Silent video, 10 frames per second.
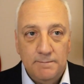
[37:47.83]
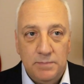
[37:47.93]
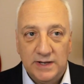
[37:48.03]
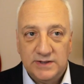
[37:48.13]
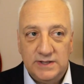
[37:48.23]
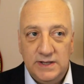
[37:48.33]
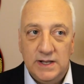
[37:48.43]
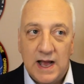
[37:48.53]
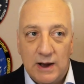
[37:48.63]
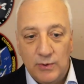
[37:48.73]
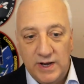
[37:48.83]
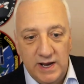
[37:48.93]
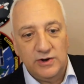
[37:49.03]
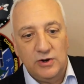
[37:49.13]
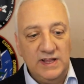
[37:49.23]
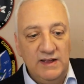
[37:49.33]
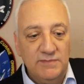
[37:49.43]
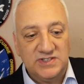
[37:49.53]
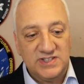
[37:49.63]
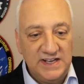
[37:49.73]
but i would hear you know leave
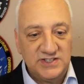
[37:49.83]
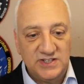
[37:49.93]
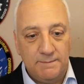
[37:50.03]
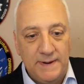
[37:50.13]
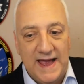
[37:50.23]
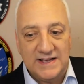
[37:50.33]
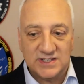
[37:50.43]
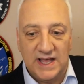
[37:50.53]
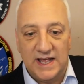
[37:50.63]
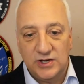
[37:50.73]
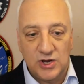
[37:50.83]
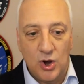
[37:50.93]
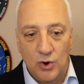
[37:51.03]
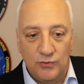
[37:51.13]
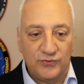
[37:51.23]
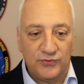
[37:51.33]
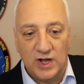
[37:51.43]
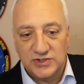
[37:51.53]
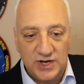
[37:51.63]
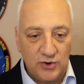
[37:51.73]
mistakes in the past let it go
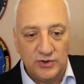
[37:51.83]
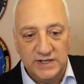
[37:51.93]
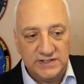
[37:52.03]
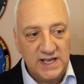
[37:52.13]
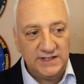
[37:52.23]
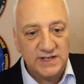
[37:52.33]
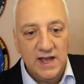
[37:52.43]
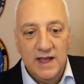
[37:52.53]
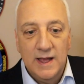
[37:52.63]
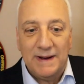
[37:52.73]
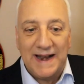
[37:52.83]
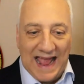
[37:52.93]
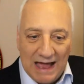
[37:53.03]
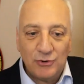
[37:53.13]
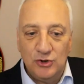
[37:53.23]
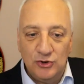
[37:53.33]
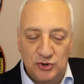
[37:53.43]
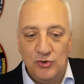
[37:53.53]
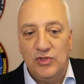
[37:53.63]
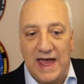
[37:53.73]
flush it all these things but how do you
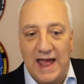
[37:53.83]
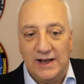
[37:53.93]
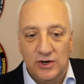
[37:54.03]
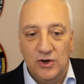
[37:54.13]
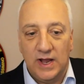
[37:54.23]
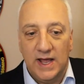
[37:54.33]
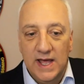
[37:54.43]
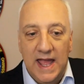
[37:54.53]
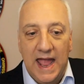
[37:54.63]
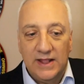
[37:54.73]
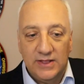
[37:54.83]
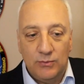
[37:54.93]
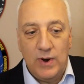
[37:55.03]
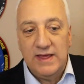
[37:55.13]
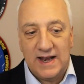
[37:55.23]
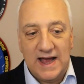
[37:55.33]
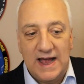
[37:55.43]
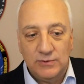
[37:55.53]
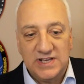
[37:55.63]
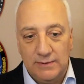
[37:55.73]
do that you know and the way that i
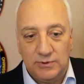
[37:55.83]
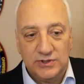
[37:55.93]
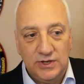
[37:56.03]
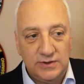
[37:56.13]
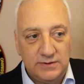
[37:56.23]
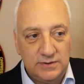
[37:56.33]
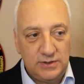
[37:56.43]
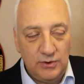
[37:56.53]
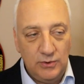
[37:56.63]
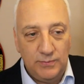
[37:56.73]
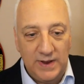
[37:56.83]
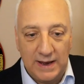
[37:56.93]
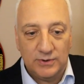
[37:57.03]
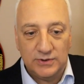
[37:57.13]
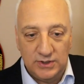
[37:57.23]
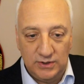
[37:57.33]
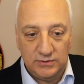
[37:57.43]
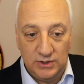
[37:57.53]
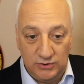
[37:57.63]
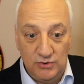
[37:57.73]
was able to to be able to
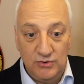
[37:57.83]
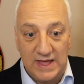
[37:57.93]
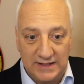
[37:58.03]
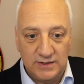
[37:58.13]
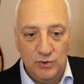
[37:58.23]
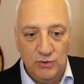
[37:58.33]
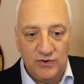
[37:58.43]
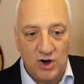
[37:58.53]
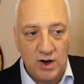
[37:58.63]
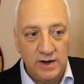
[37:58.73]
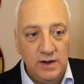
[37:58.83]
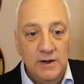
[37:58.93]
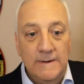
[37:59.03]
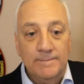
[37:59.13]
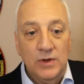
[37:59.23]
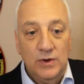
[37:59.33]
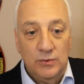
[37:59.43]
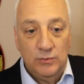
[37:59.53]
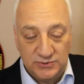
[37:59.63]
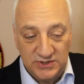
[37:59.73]
to do that to move on
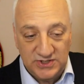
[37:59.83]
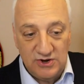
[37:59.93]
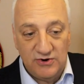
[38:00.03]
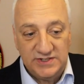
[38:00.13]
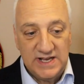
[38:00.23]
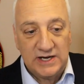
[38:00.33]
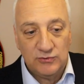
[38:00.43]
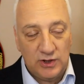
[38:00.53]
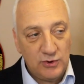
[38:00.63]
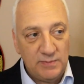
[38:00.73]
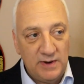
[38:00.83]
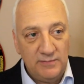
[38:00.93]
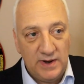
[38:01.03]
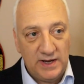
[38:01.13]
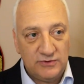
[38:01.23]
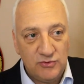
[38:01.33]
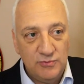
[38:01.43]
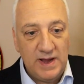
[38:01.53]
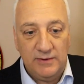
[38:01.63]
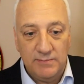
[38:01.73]
was this 30 second rule. I learned my, my
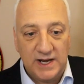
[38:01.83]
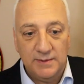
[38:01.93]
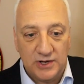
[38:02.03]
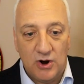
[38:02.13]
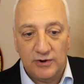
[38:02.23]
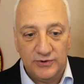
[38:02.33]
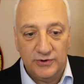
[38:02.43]
crewmate Megan McArthur